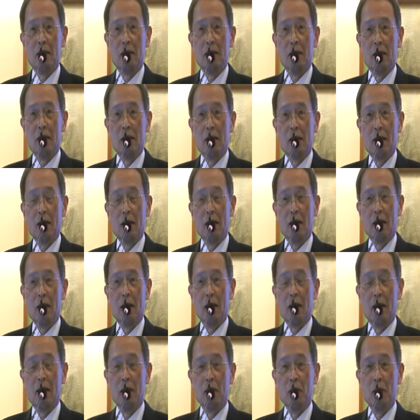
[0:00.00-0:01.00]
I
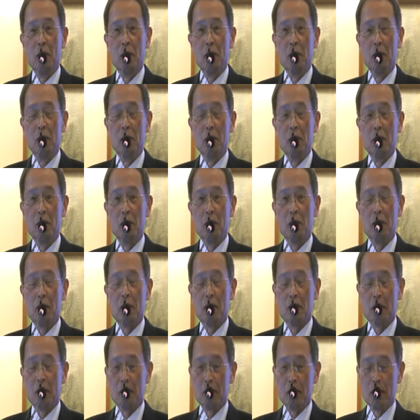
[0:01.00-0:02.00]
really noticed that
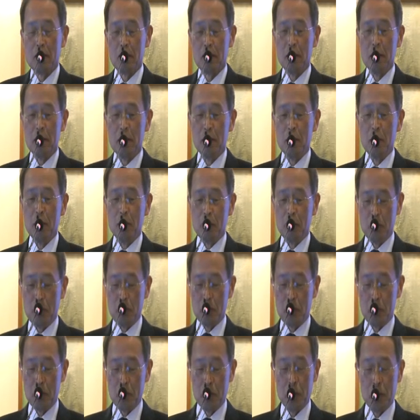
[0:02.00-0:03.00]
the image
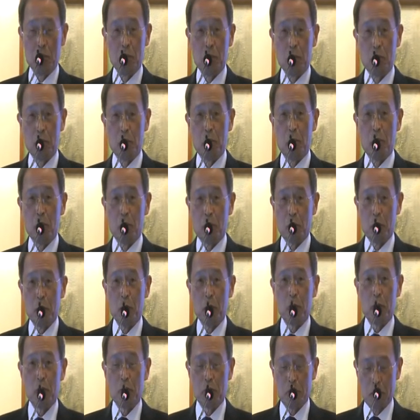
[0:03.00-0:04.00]
or perception
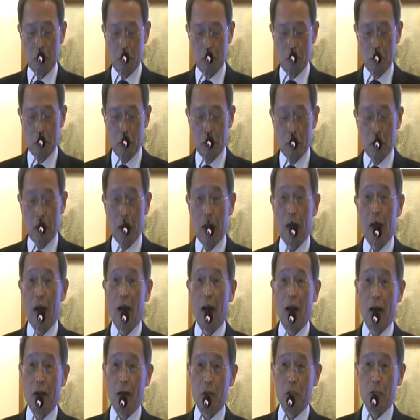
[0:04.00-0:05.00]
which I had
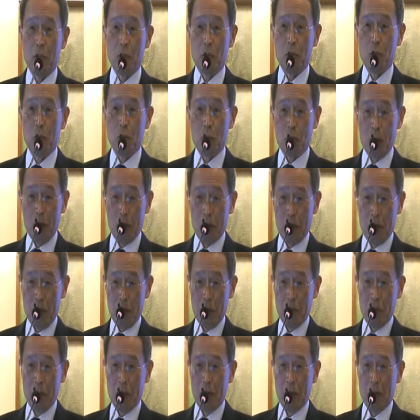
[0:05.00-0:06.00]
before I came
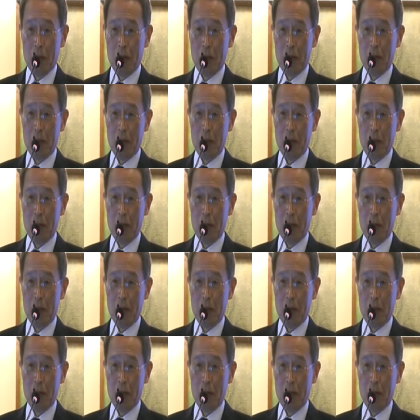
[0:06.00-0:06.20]
here